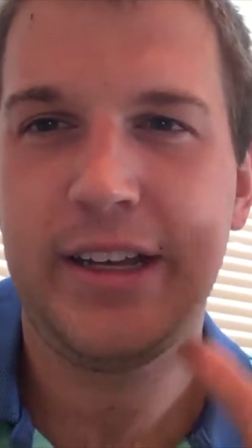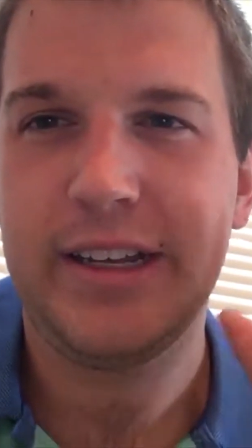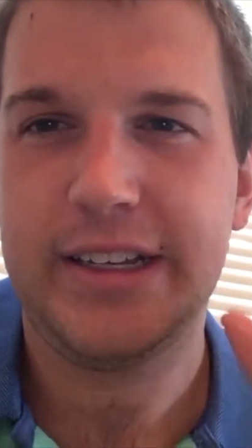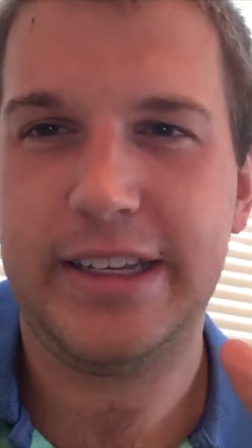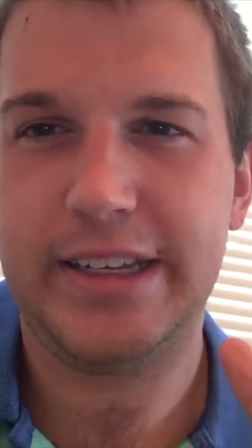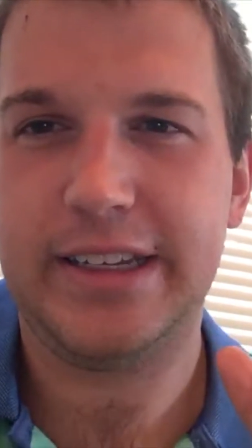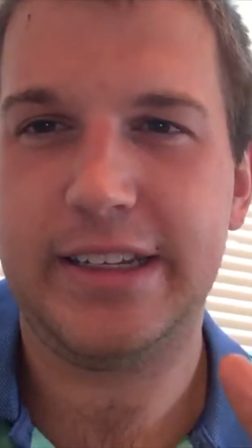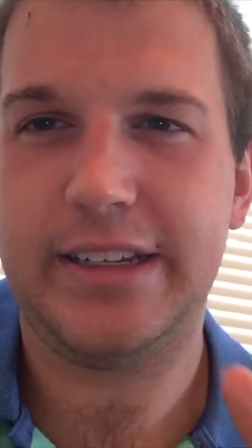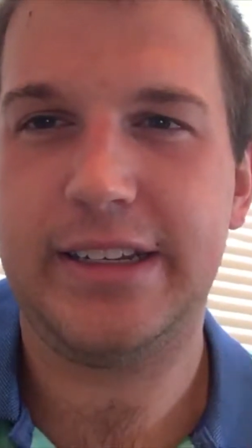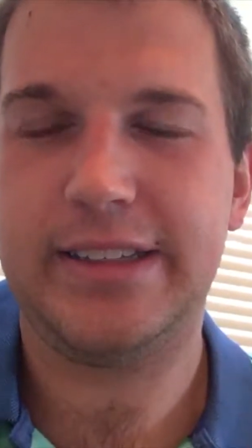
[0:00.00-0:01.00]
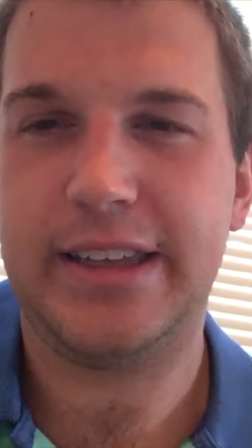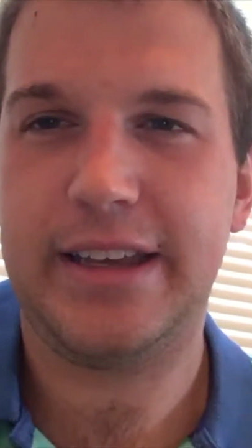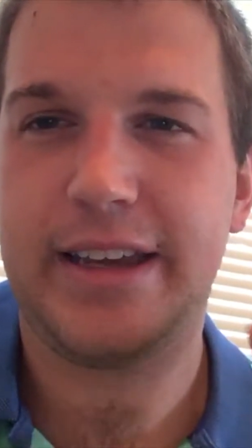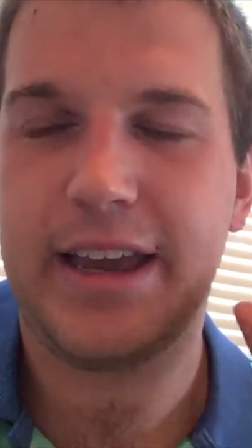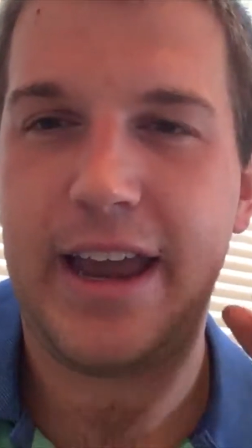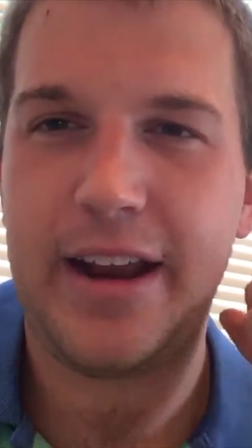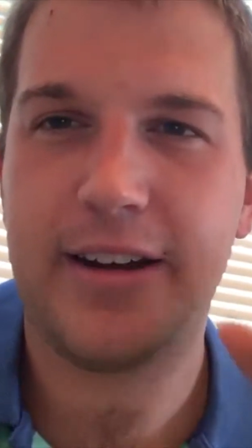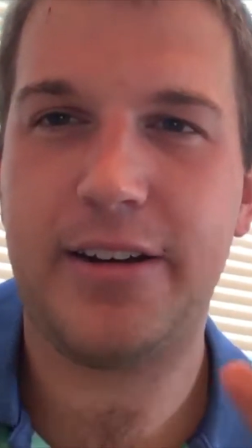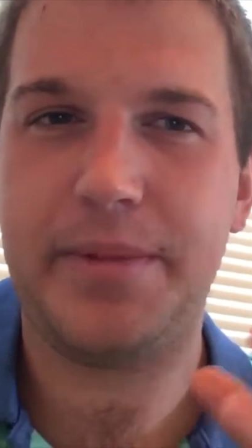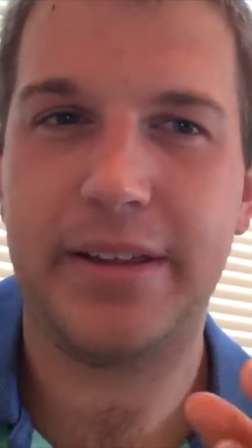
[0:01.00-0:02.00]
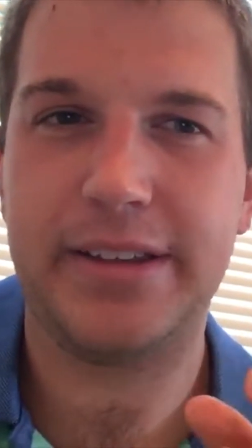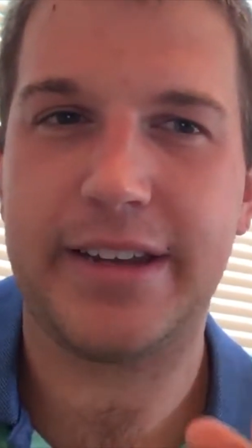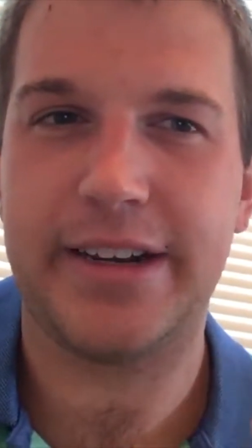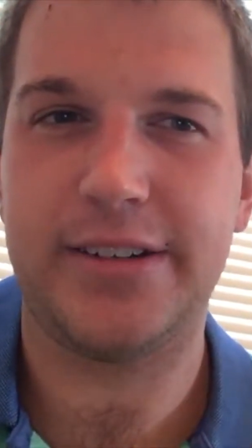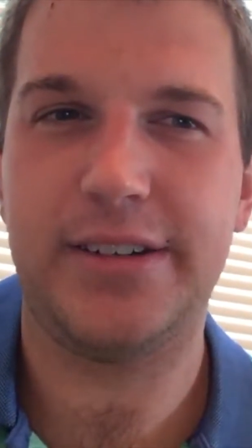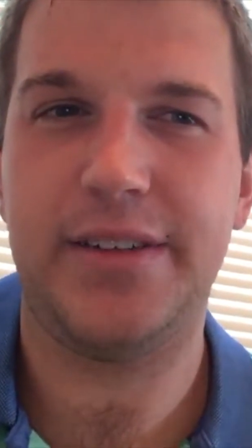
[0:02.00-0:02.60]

did, is that they cared about these characters